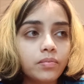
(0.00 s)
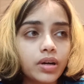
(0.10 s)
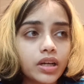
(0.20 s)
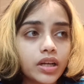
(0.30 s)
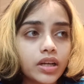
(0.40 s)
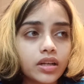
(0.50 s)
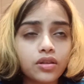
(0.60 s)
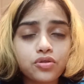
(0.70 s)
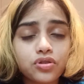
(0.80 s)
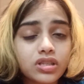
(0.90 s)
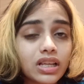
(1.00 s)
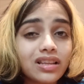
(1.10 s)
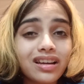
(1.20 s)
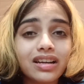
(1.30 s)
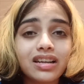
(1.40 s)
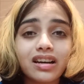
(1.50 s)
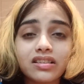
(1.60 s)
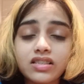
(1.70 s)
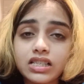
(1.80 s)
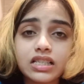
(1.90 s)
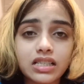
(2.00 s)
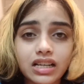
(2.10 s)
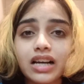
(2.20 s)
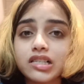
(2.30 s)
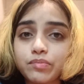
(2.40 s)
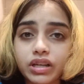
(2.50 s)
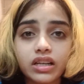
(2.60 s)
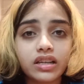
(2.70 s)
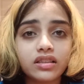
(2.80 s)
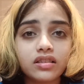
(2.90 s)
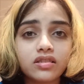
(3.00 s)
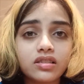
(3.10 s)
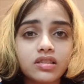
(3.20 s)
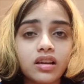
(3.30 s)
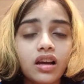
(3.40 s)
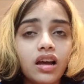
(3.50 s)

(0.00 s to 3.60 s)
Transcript: but it's just that the entire season has been like this.